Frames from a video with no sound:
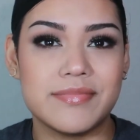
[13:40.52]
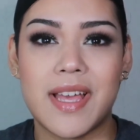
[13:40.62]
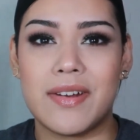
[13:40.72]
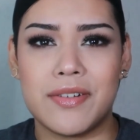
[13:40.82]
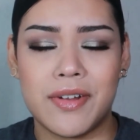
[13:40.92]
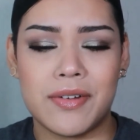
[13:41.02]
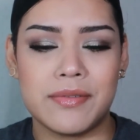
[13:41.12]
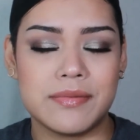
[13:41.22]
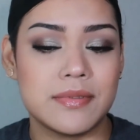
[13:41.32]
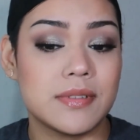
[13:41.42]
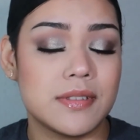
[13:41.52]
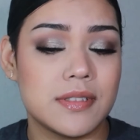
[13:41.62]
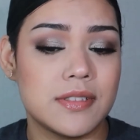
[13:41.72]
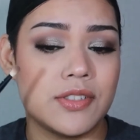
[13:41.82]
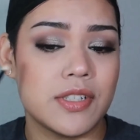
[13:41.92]
I don't know,
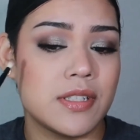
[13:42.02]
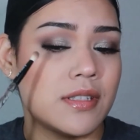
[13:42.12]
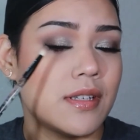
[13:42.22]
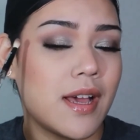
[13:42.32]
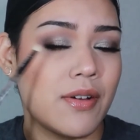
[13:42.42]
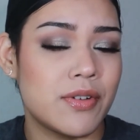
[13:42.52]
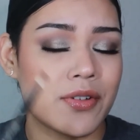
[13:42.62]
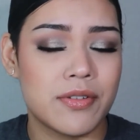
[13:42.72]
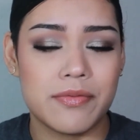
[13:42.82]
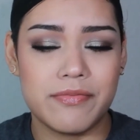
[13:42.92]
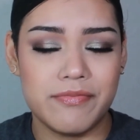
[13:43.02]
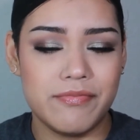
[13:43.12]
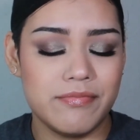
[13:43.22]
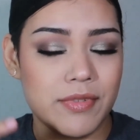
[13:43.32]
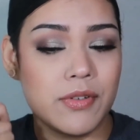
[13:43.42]
just the outer
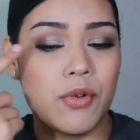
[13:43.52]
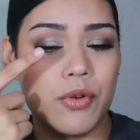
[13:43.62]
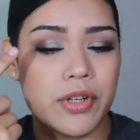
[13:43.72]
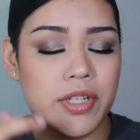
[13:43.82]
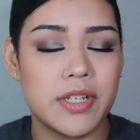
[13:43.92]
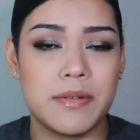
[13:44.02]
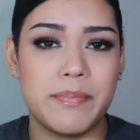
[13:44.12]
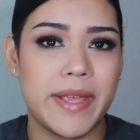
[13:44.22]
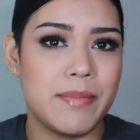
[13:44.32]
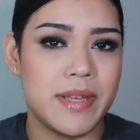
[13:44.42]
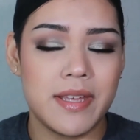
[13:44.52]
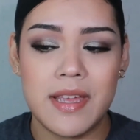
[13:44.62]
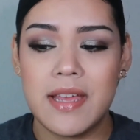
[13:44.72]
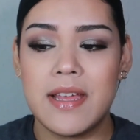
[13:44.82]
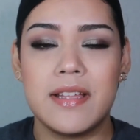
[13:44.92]
corner. Maybe
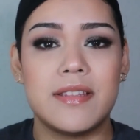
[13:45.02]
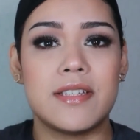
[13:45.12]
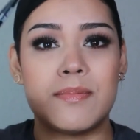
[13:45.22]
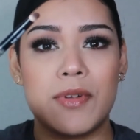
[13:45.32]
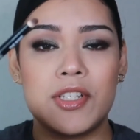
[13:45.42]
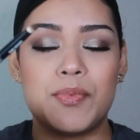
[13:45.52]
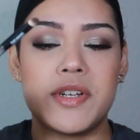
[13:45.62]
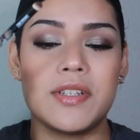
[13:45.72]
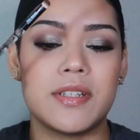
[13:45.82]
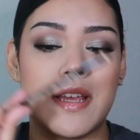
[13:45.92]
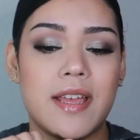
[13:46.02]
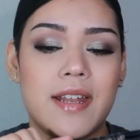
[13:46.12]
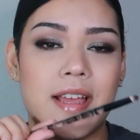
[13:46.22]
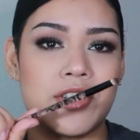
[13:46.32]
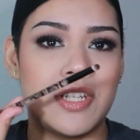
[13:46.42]
the smudge brush,
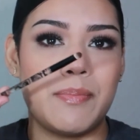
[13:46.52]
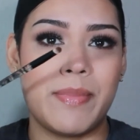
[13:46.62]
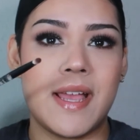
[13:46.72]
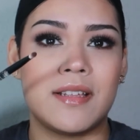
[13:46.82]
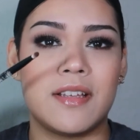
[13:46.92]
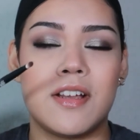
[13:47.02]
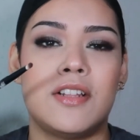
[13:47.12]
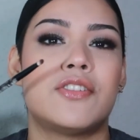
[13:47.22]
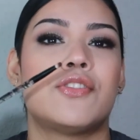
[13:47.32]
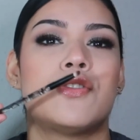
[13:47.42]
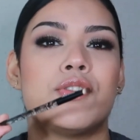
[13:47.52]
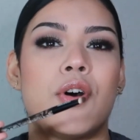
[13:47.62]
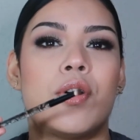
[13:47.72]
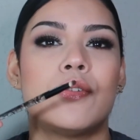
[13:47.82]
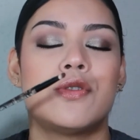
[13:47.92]
it actually packs the color
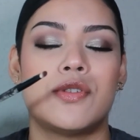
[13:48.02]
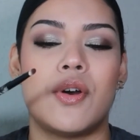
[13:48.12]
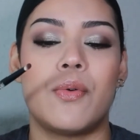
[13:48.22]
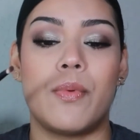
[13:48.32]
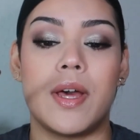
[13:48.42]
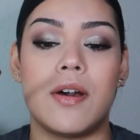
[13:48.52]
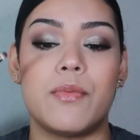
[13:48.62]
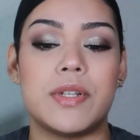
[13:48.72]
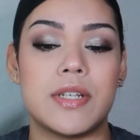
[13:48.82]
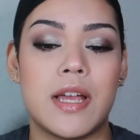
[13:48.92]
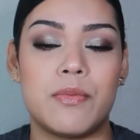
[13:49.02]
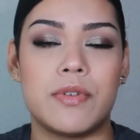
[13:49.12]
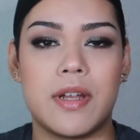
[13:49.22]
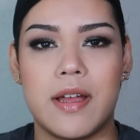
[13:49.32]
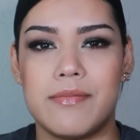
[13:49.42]
so well, which I
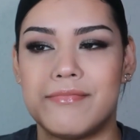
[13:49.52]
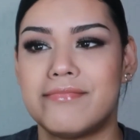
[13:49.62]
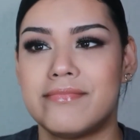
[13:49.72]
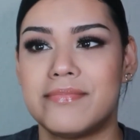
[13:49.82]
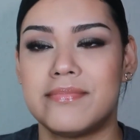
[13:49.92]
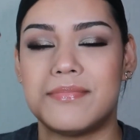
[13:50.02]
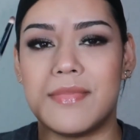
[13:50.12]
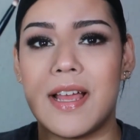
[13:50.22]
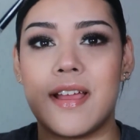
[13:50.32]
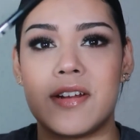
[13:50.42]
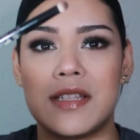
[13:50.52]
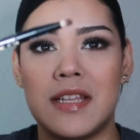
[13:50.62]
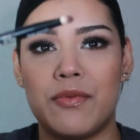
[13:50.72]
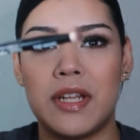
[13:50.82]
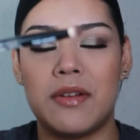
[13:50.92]

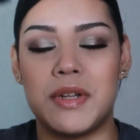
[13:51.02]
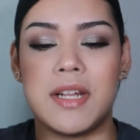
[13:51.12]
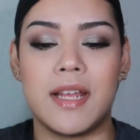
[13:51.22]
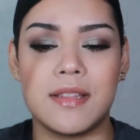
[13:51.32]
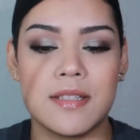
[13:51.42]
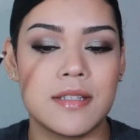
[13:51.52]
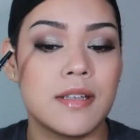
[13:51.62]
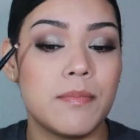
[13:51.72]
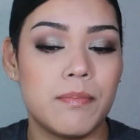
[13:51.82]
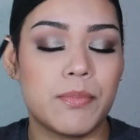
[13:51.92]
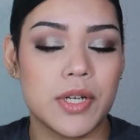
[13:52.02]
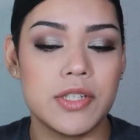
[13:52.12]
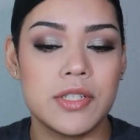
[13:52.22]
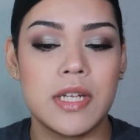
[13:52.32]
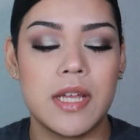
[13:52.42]
honestly really like this
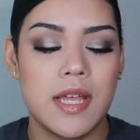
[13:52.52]
brush.